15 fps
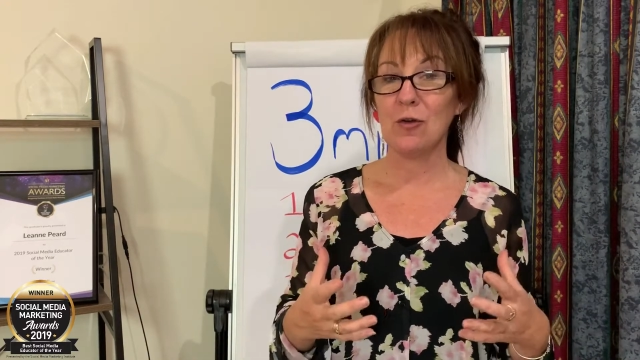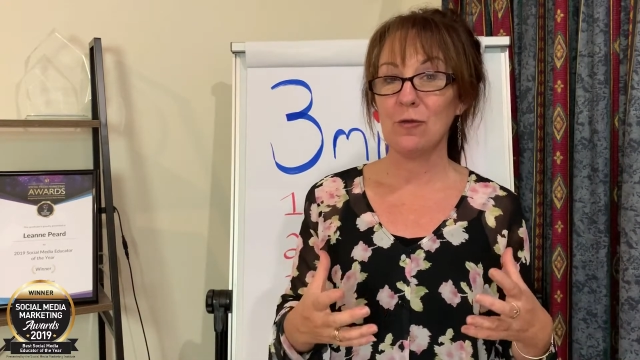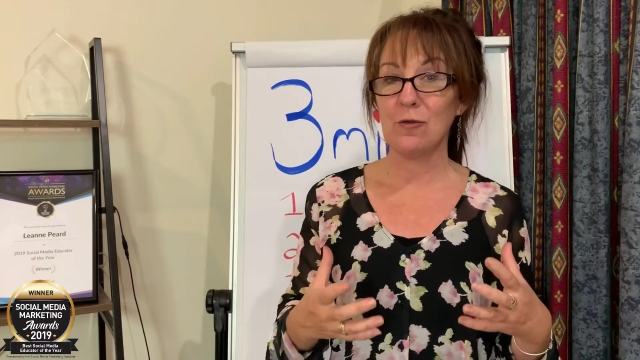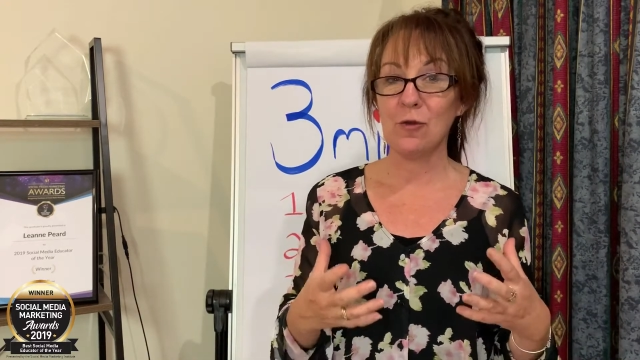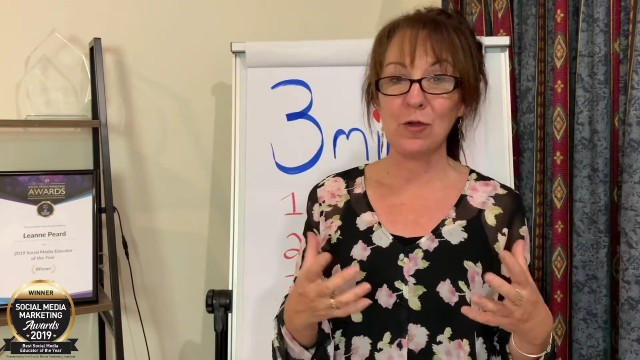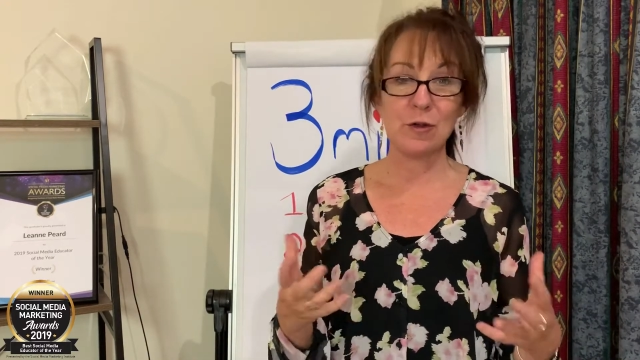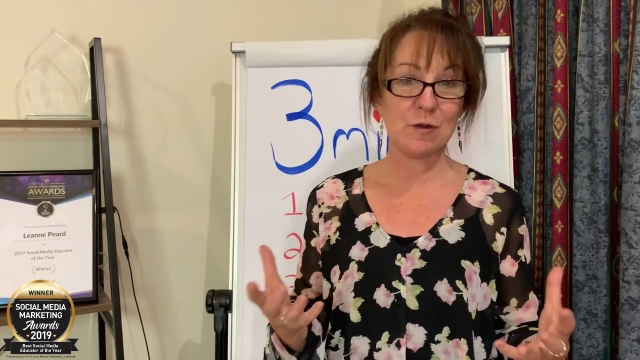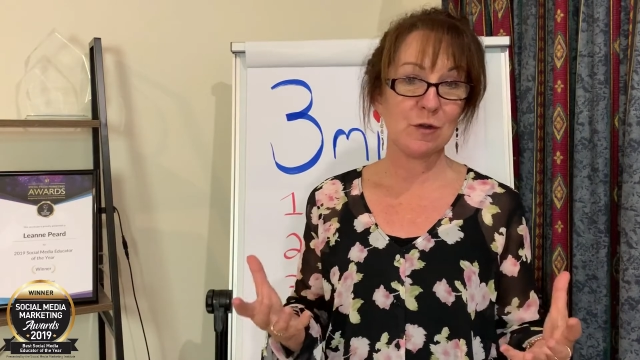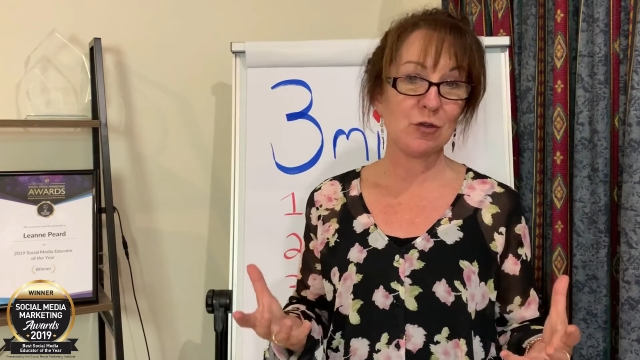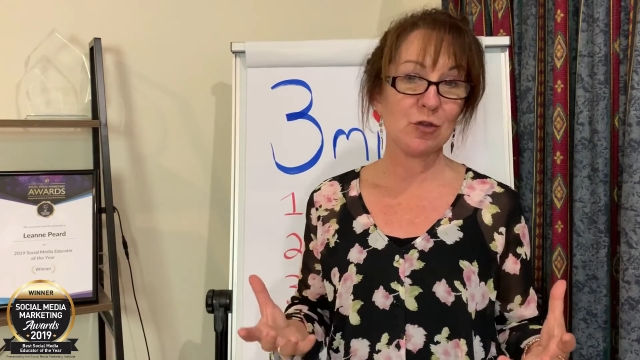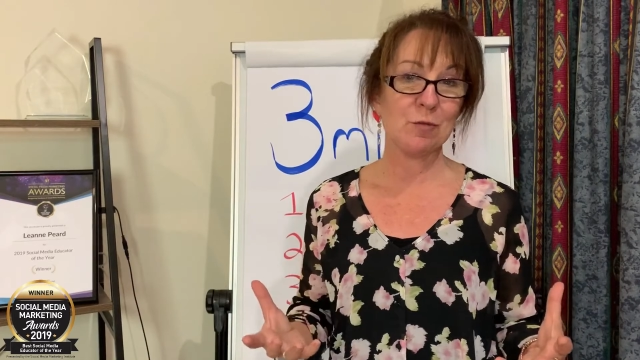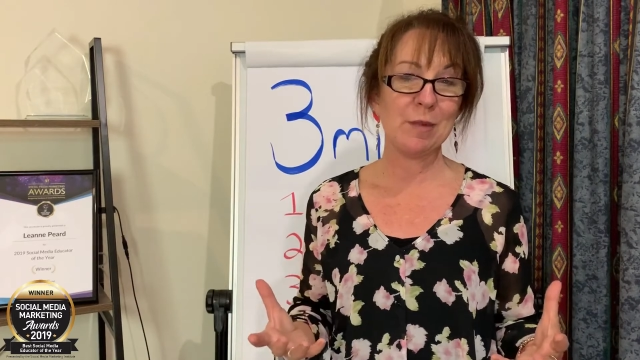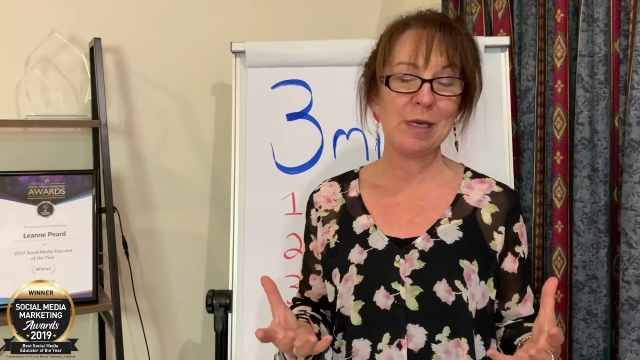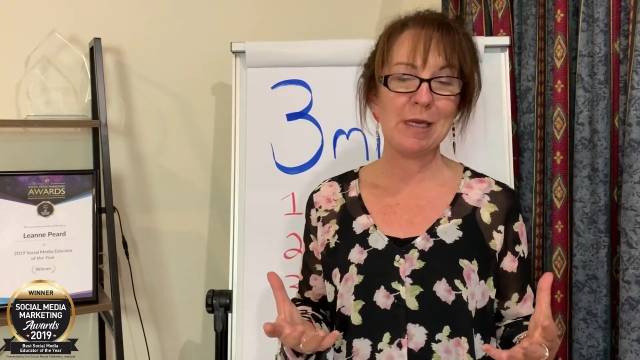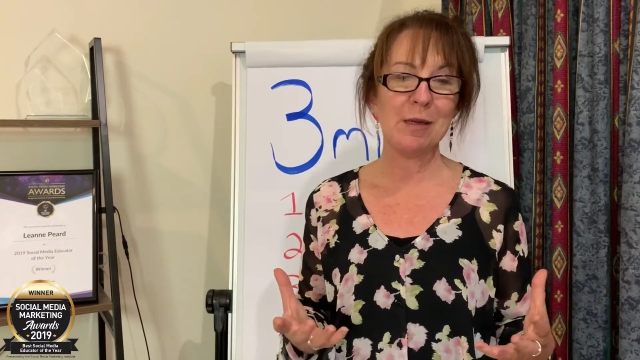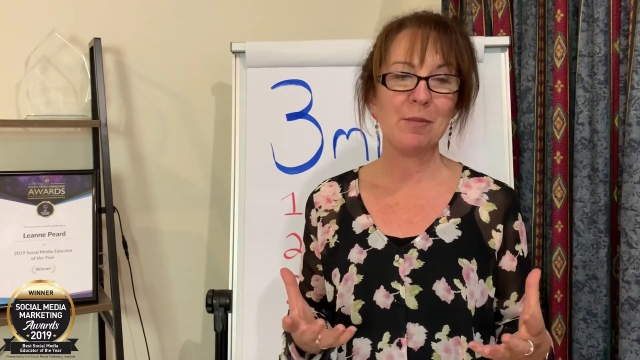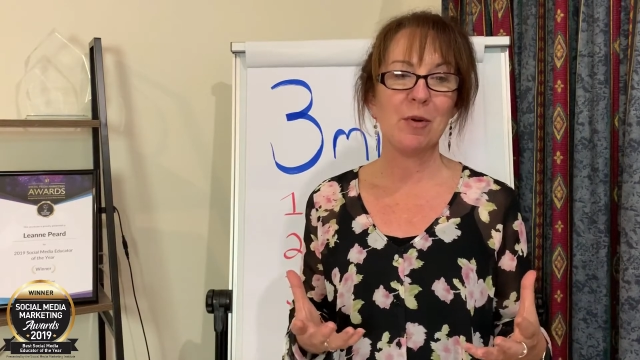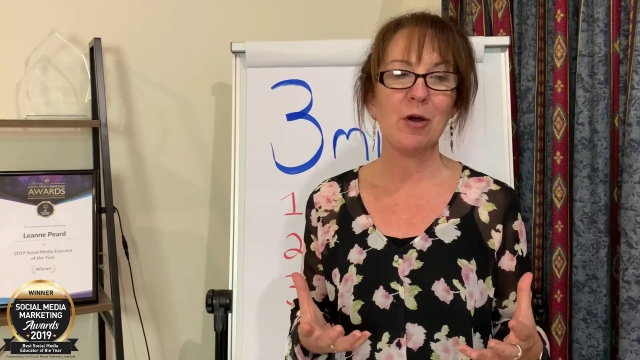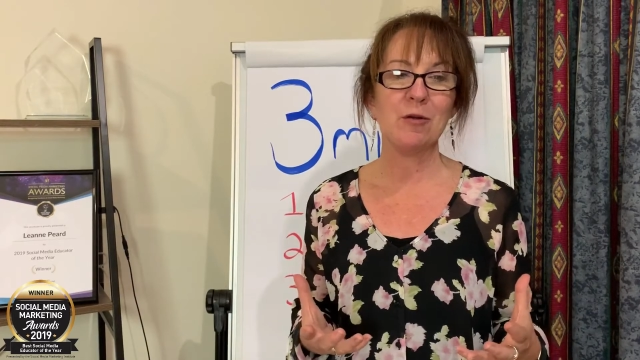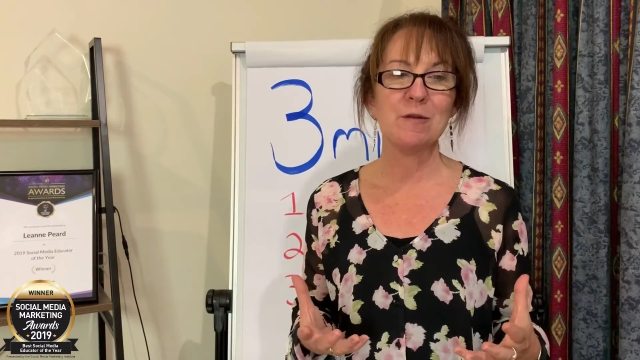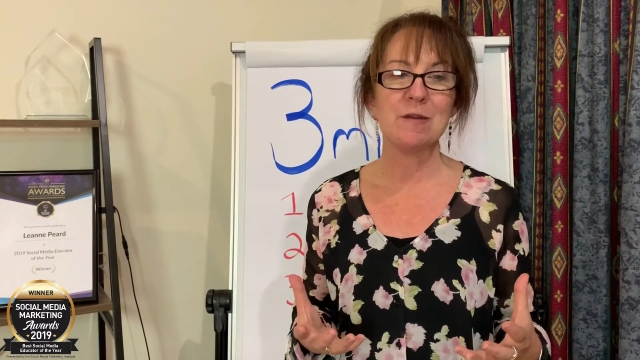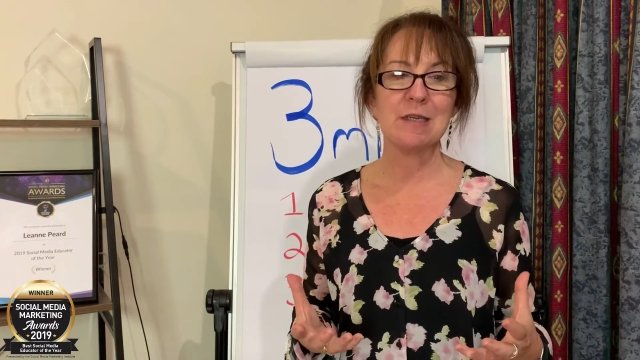for your social media
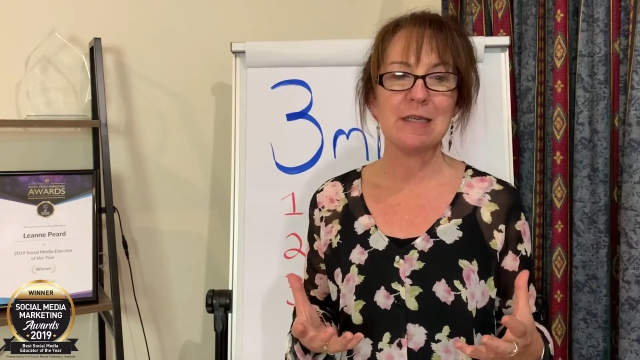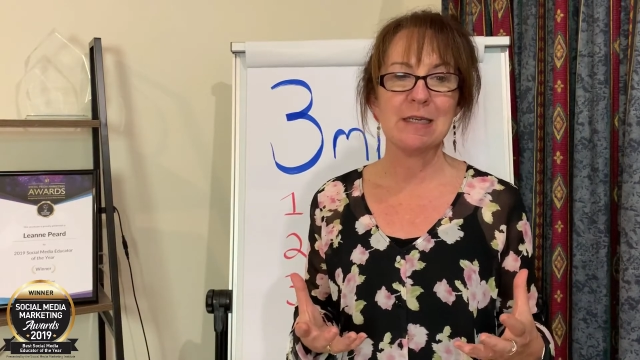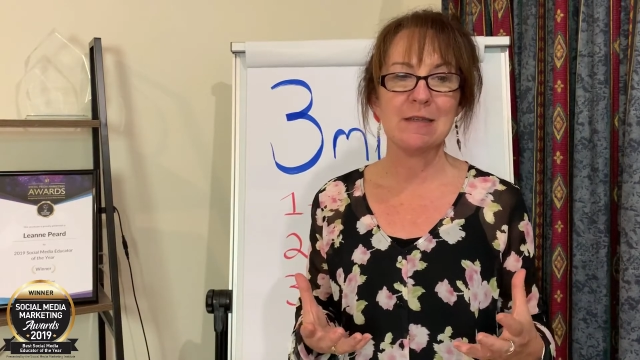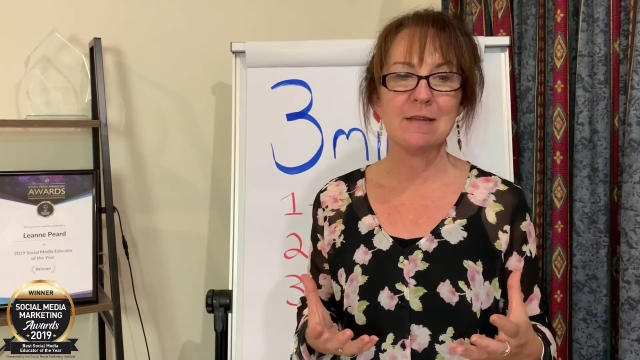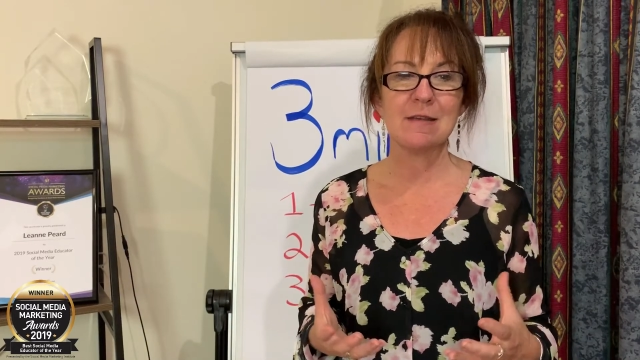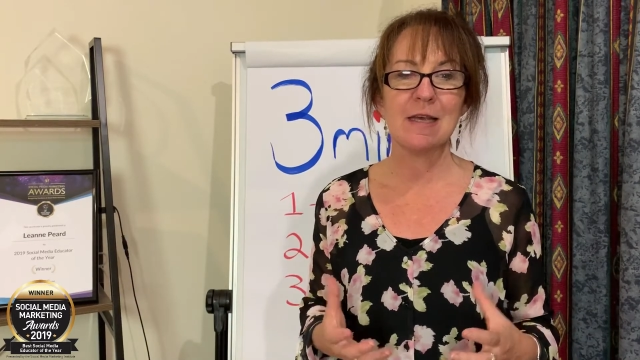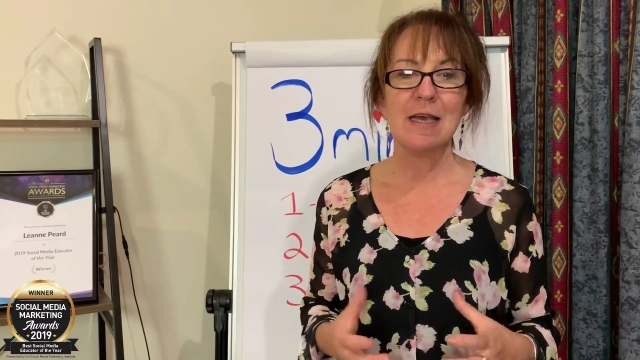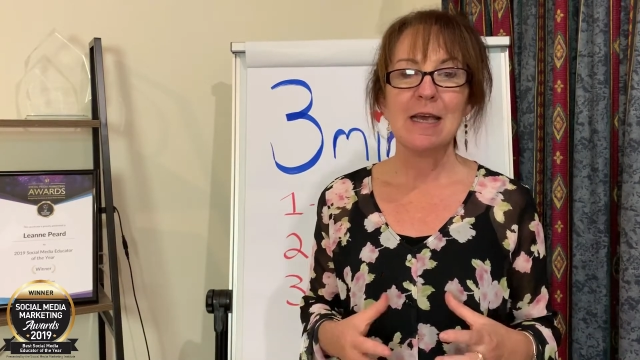postings.